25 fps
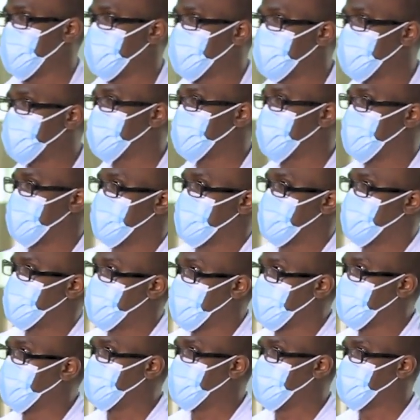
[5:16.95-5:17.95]
quick
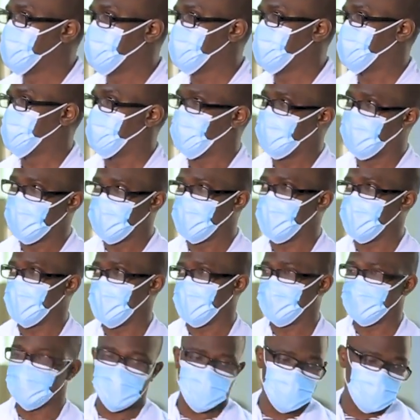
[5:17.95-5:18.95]
because all
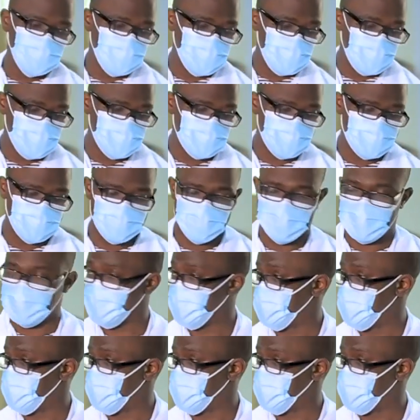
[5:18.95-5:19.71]
we have to do is uh,